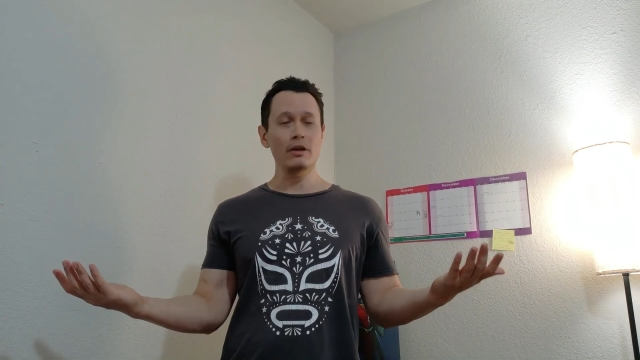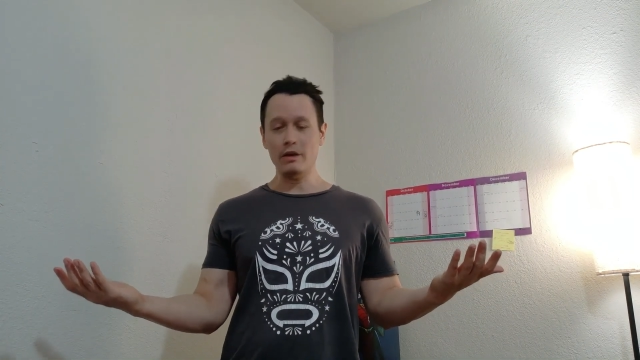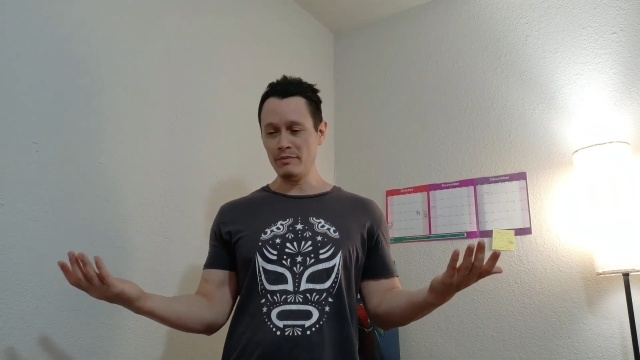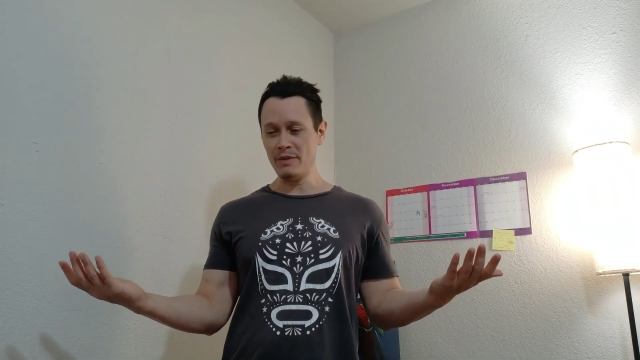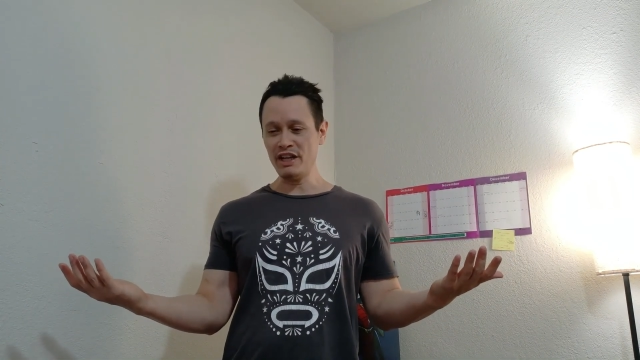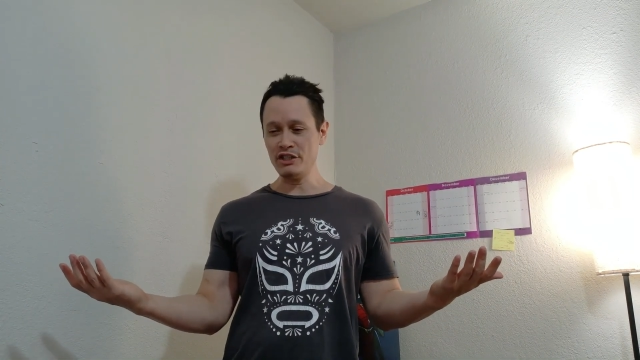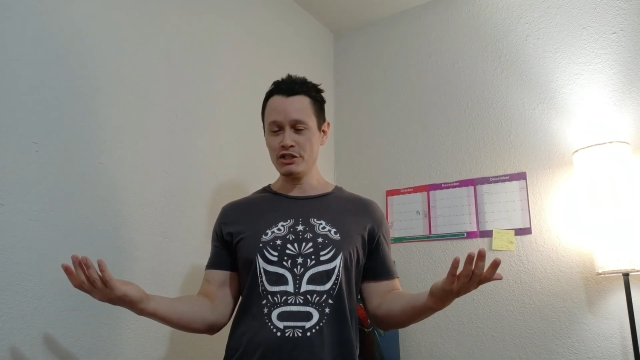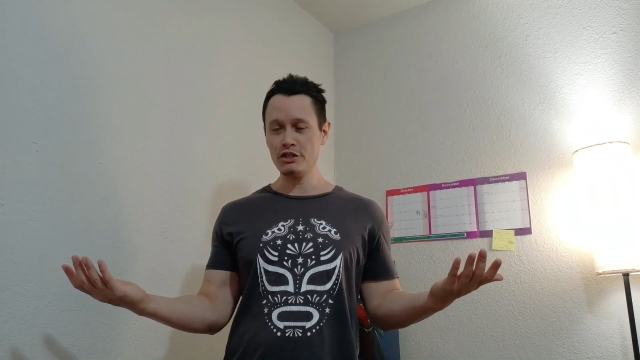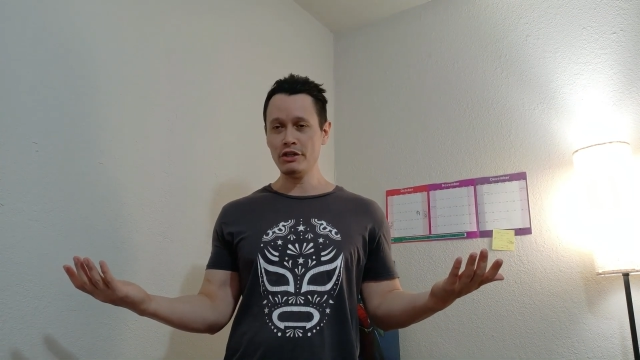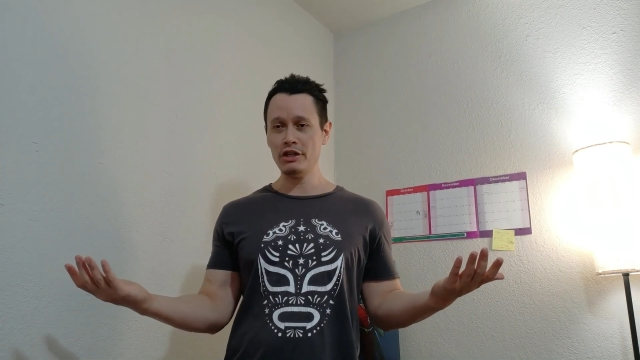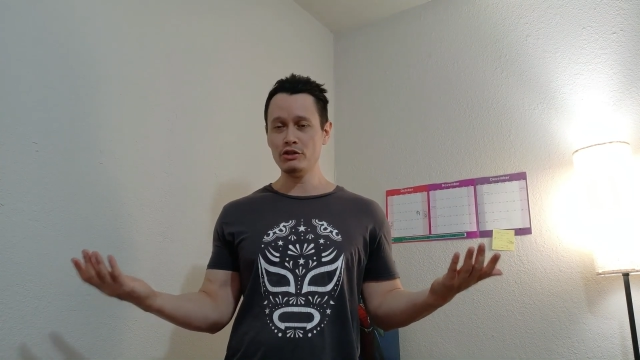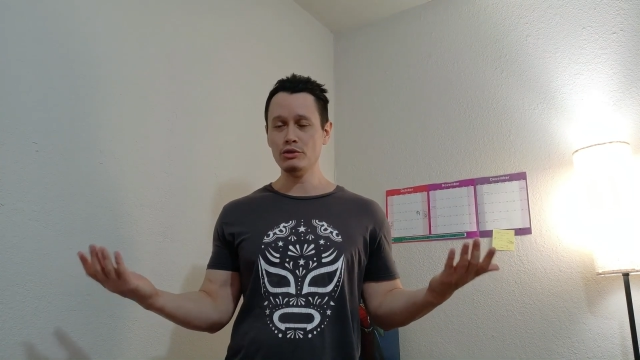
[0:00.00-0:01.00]
of my
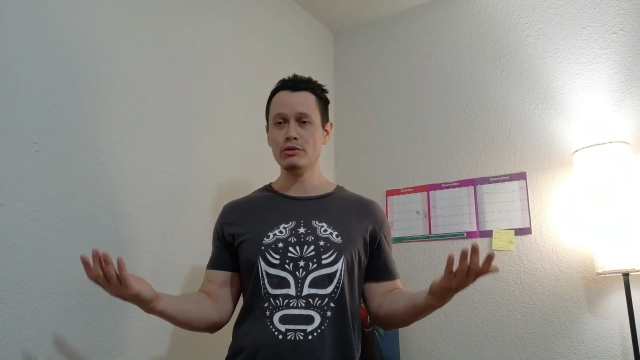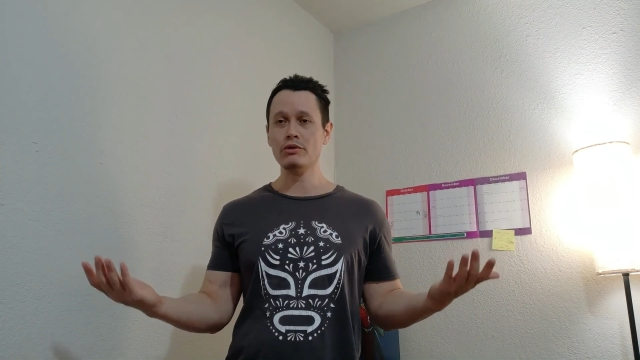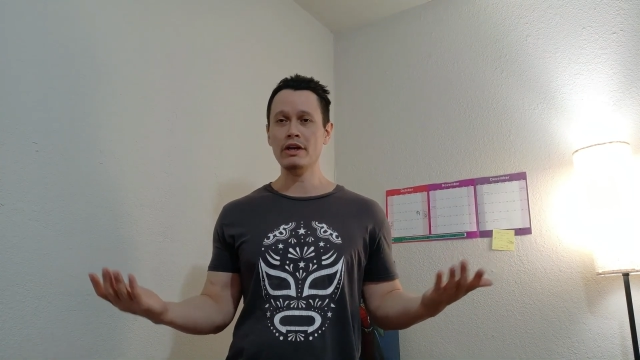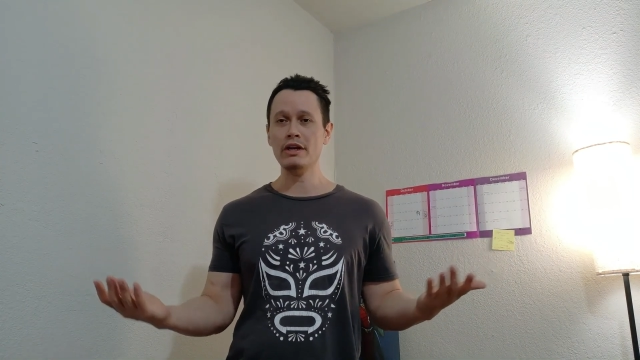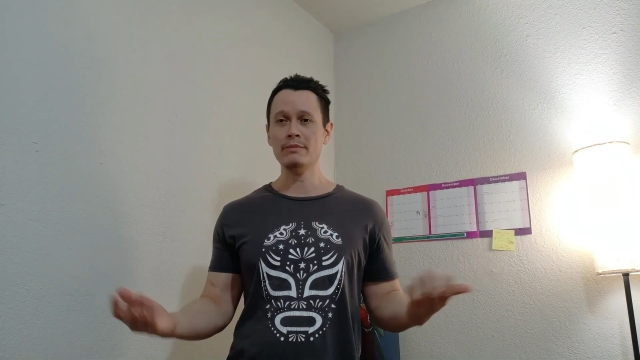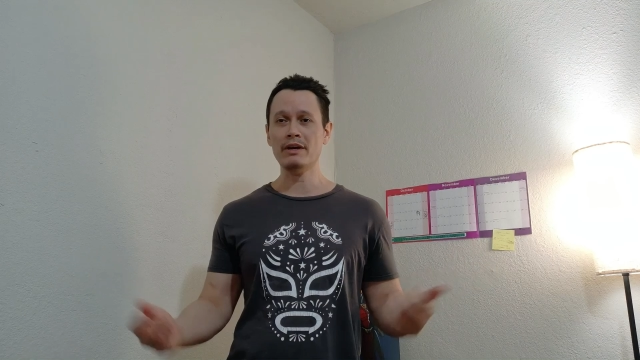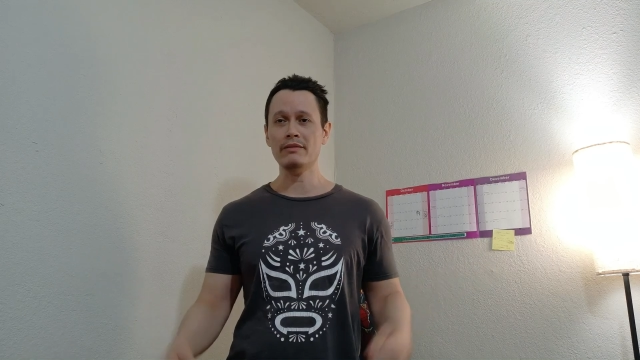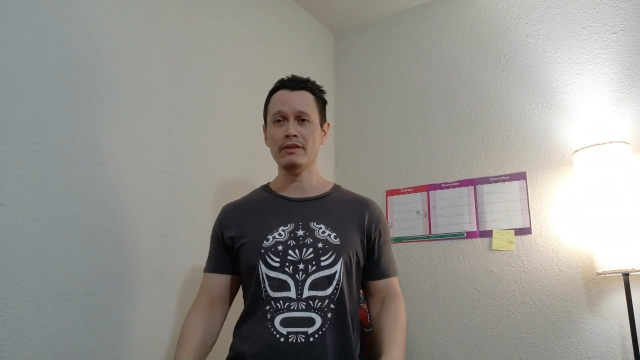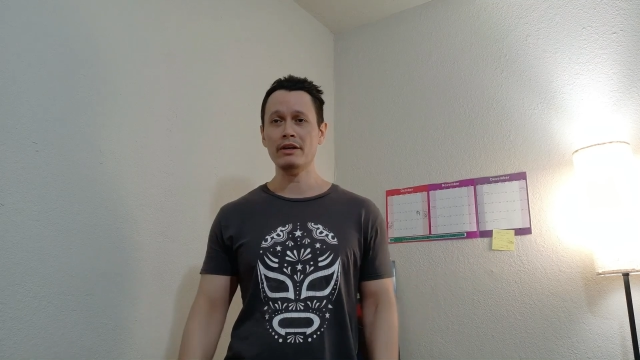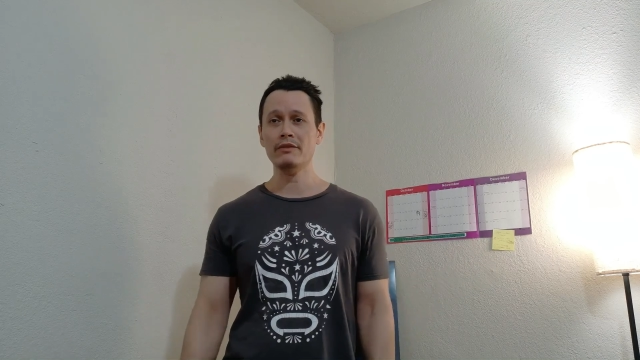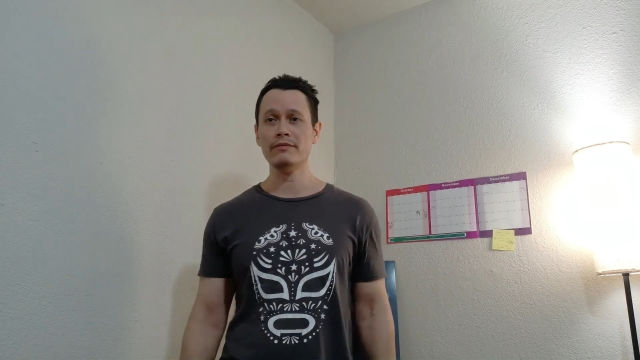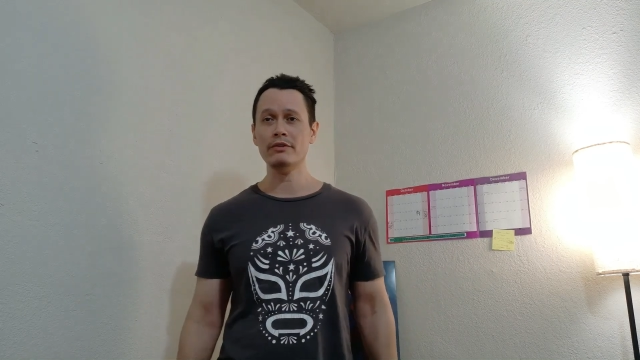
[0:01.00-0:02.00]
journey to creating my
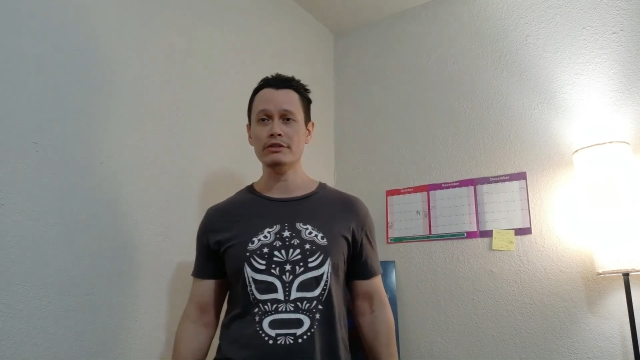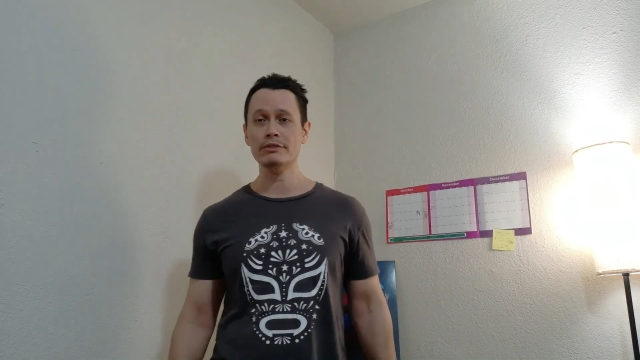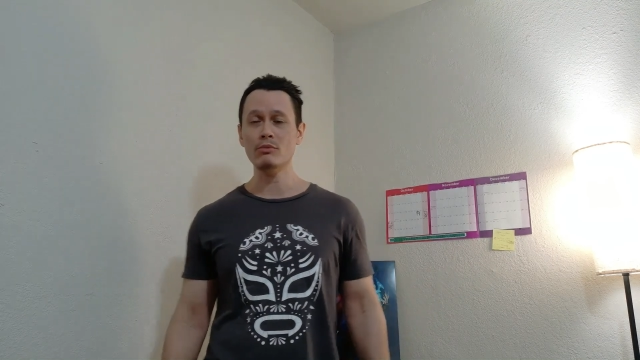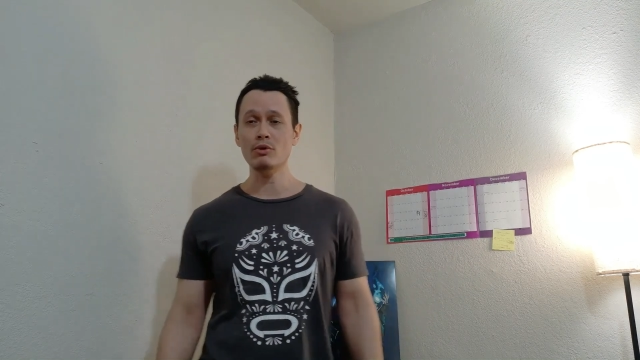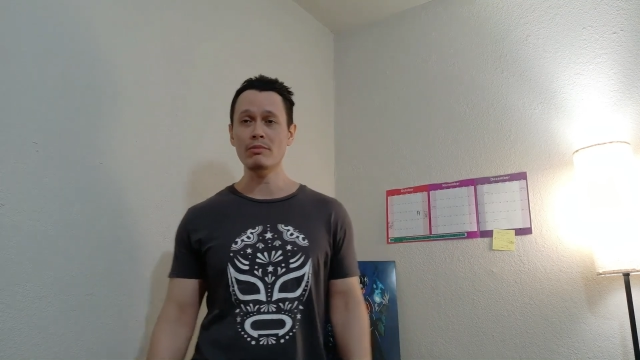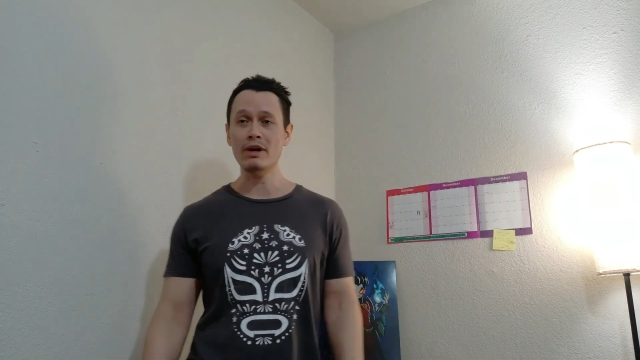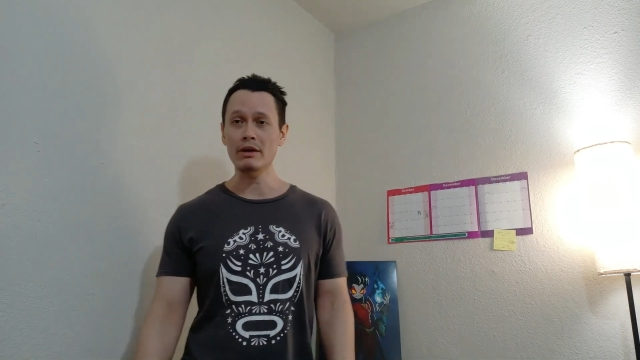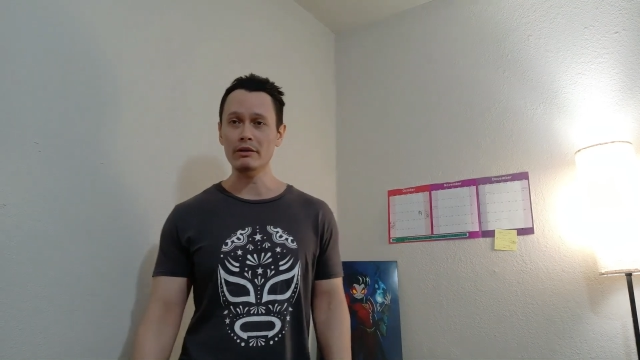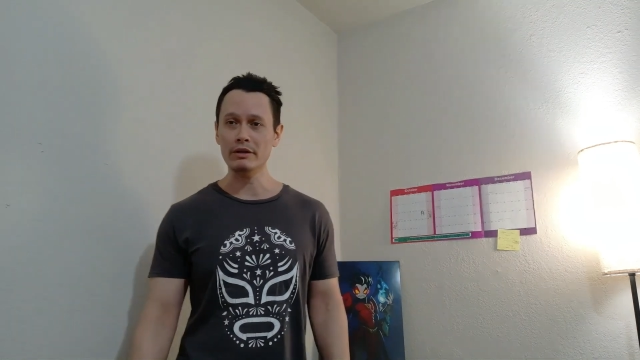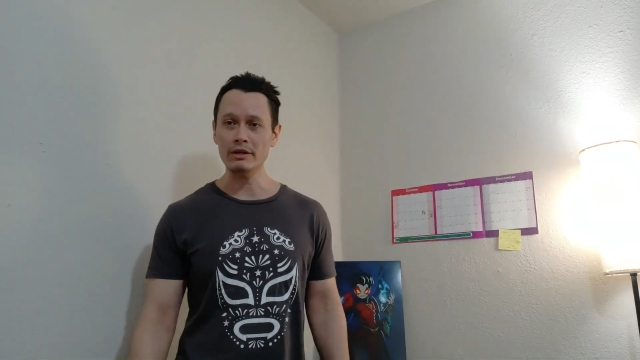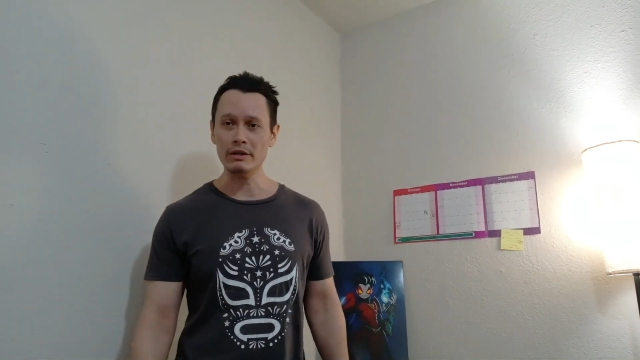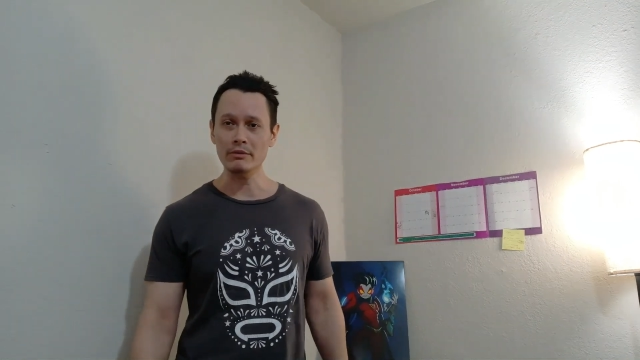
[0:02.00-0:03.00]
very first mobile
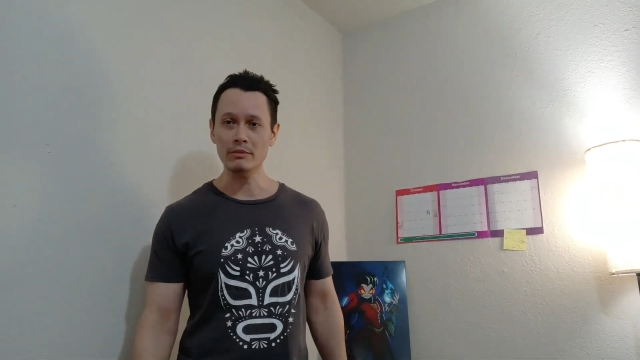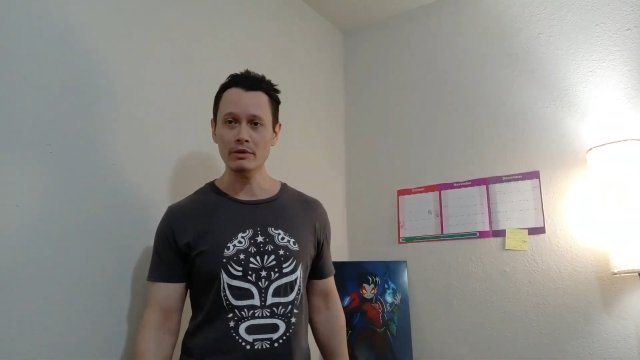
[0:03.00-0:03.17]
game.